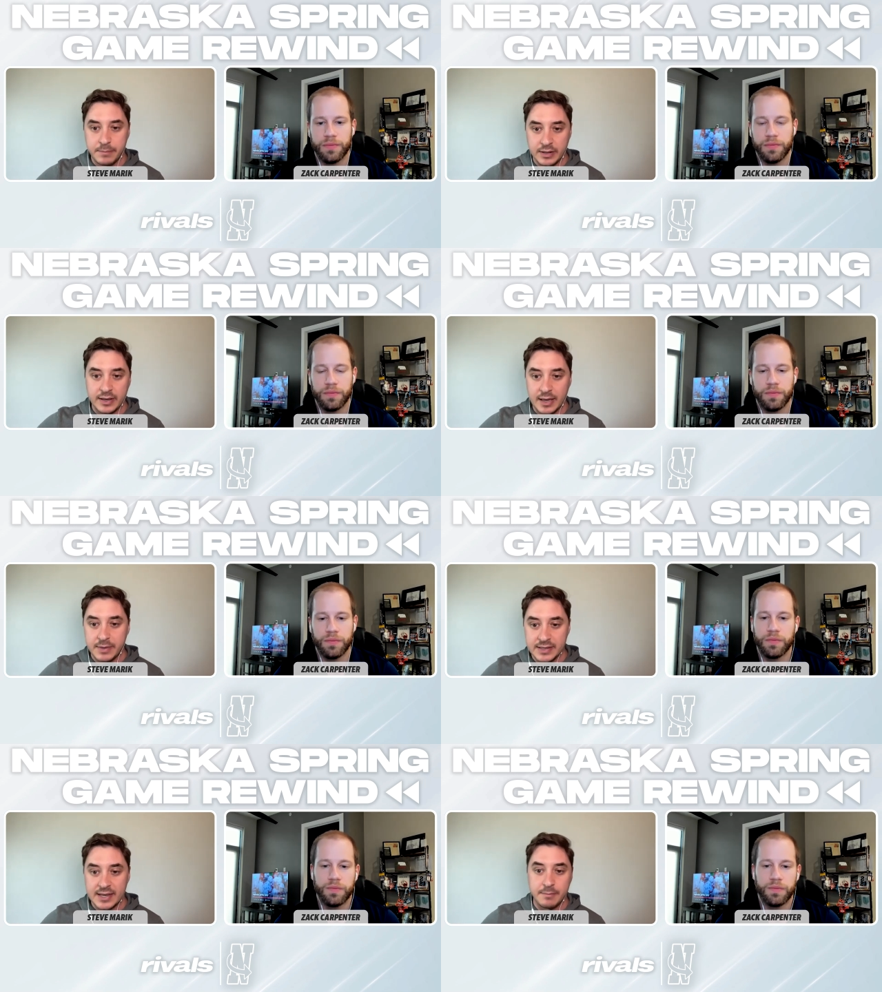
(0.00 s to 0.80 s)
Speaker 1: Billy Kemp.
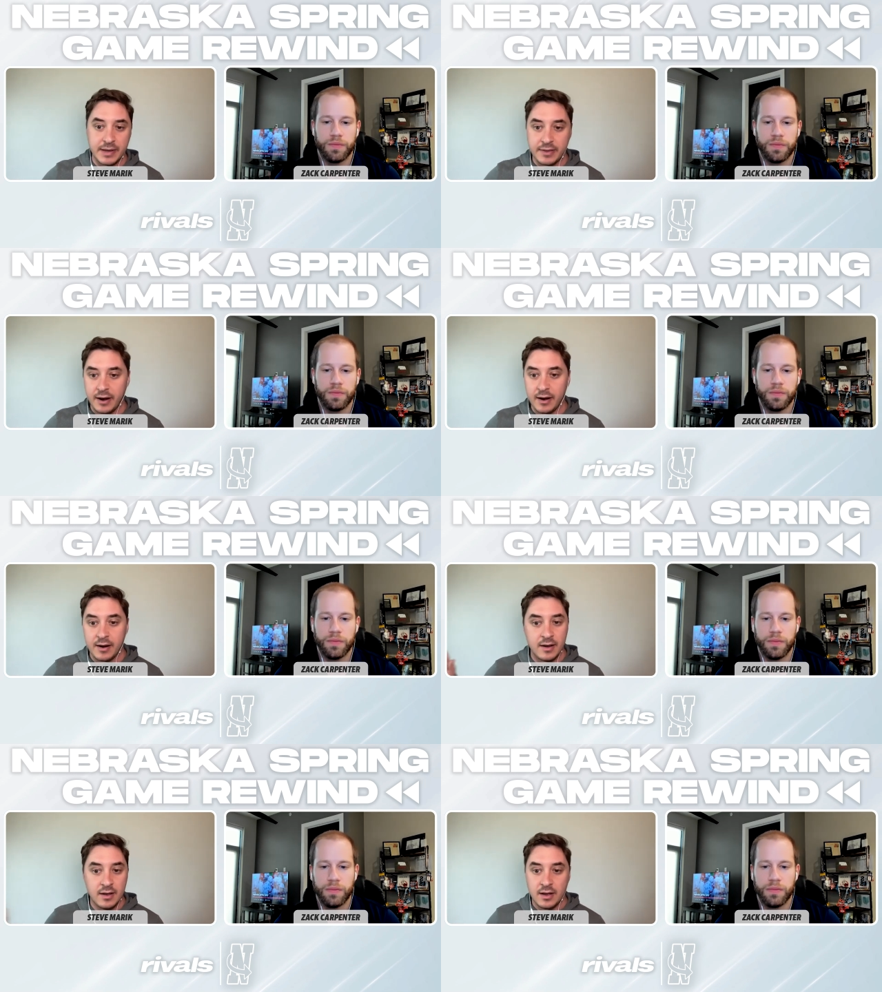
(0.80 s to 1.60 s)
He's going to be there
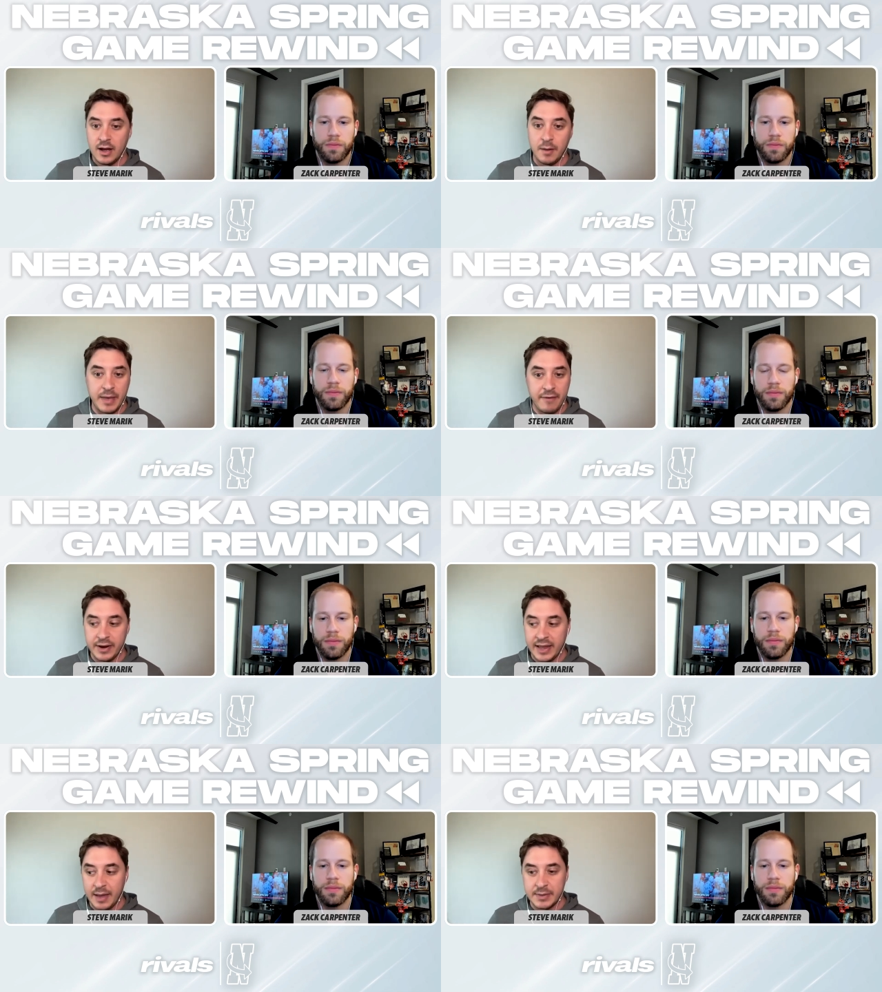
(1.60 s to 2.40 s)
um, every
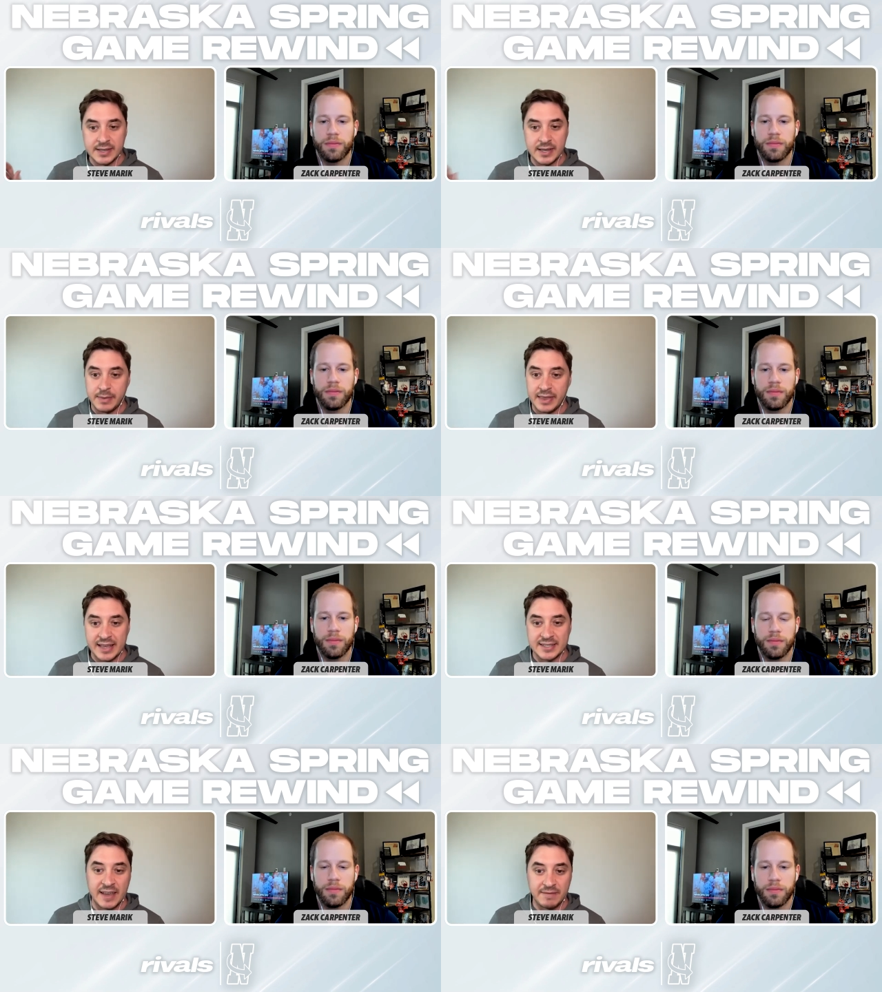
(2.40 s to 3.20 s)
game. He's going to be
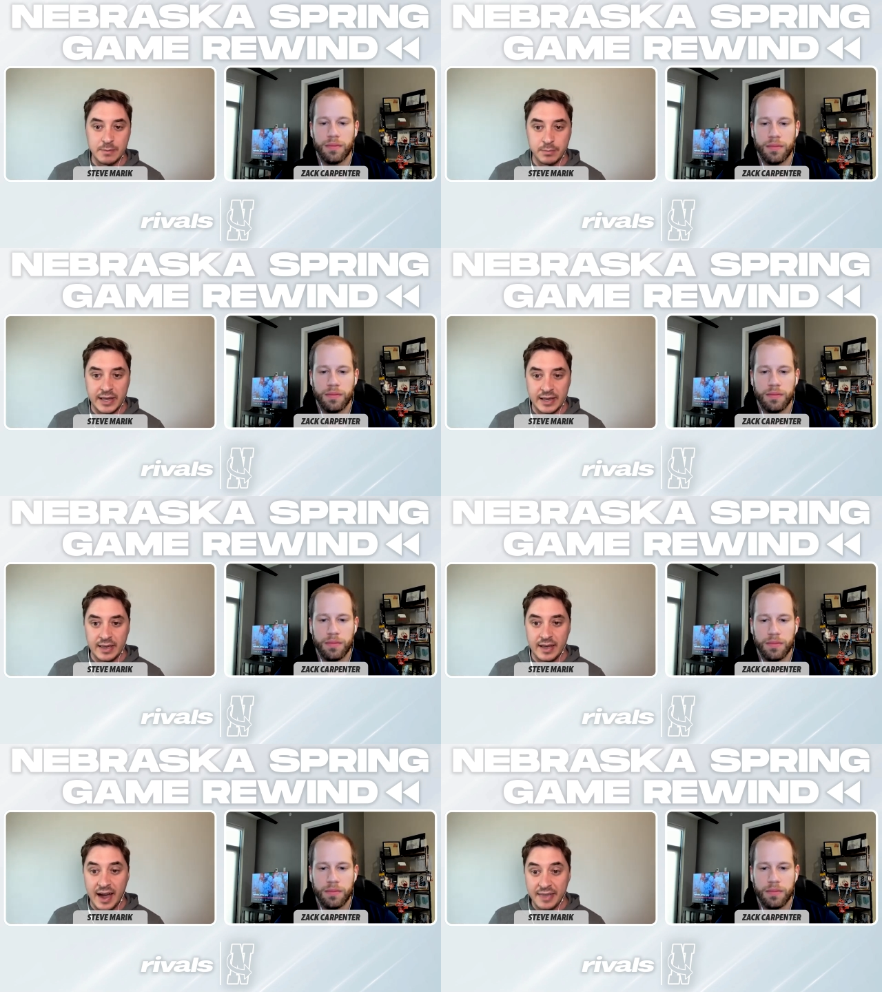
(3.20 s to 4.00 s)
that safety
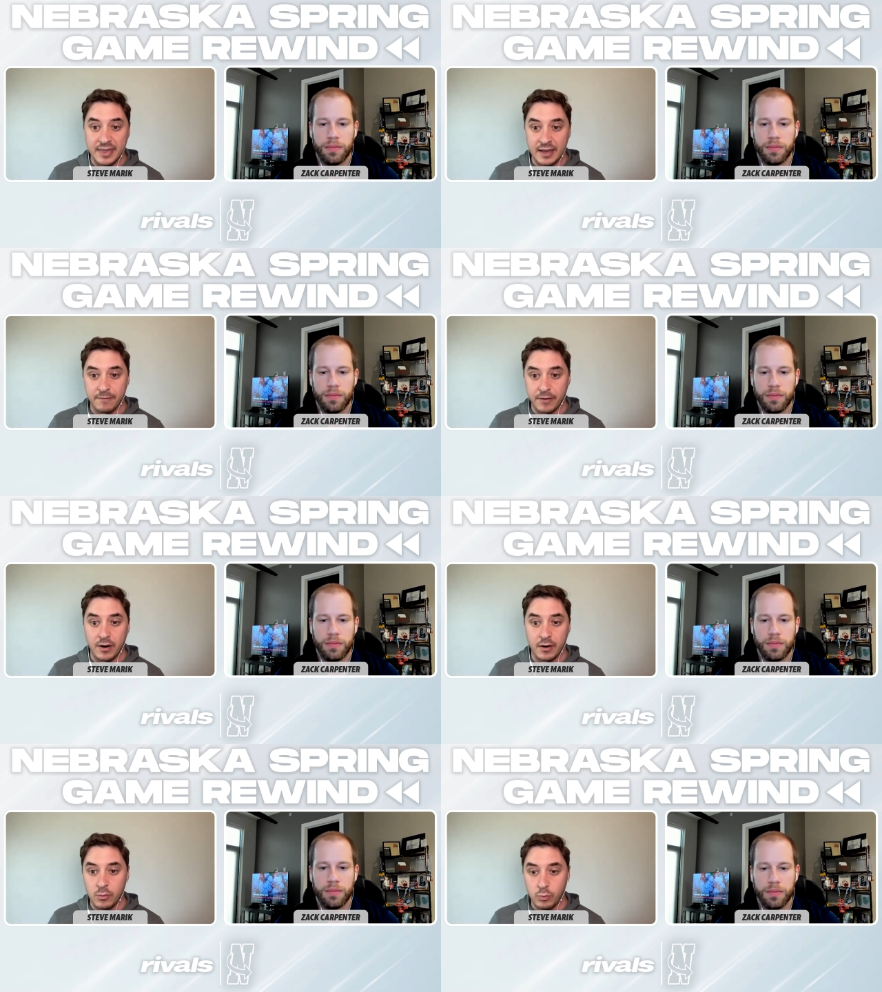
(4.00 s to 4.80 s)
blanket, I think,
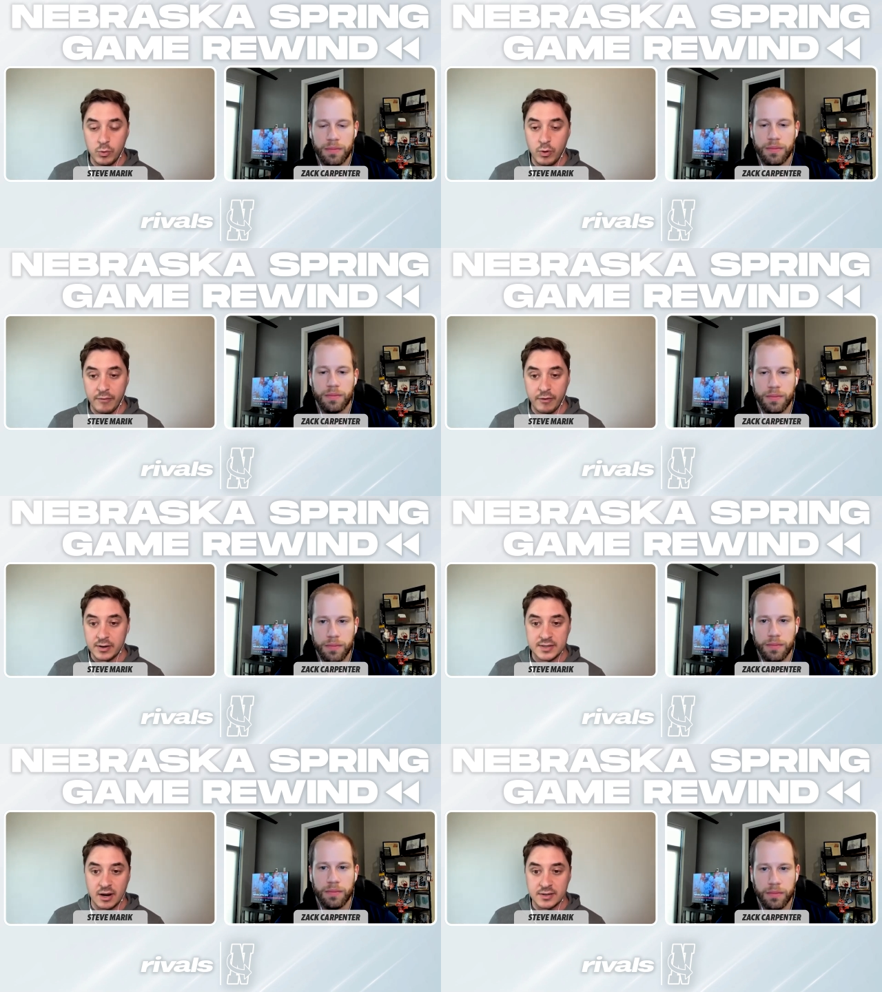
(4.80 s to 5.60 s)
for whoever
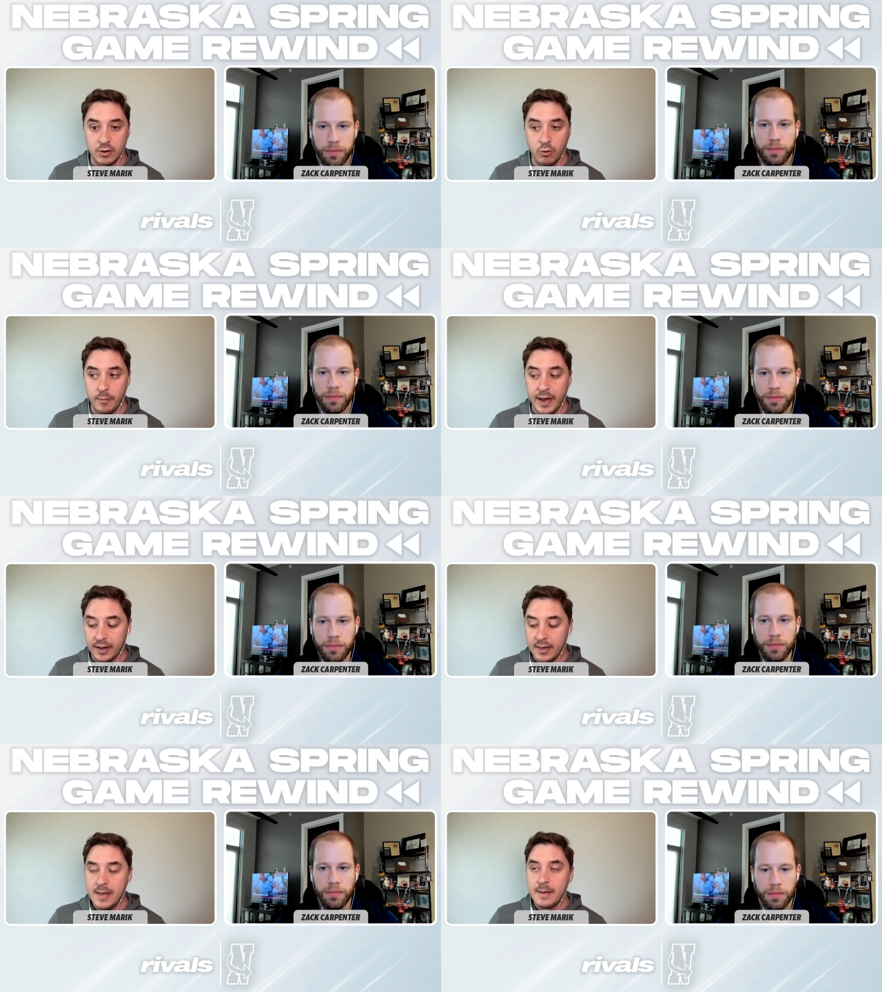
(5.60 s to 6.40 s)
starts at quarterback.
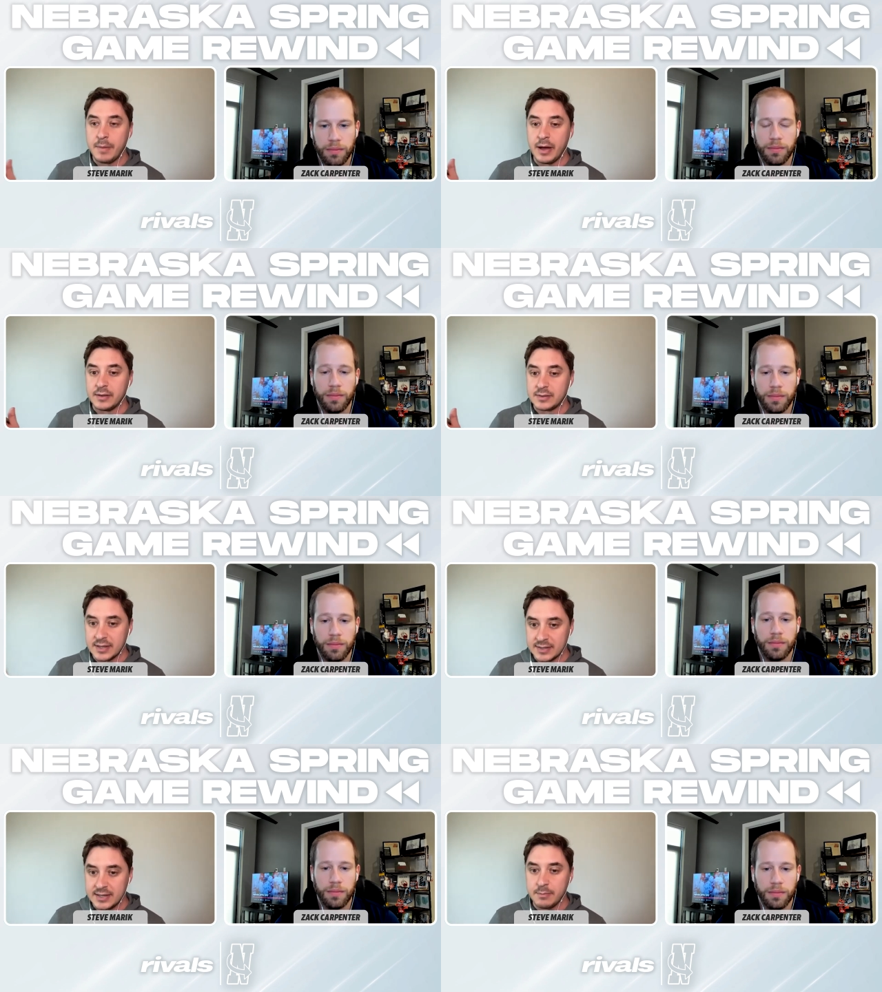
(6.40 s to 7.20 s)
But
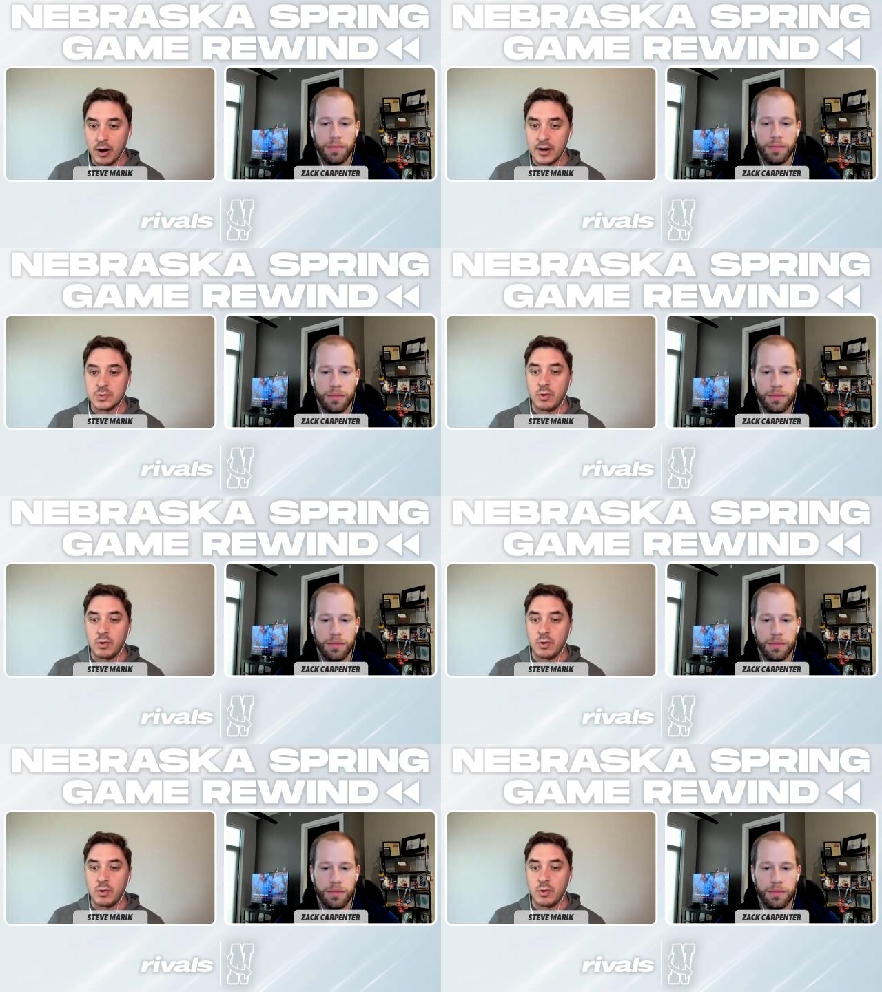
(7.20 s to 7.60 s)
to see Marcus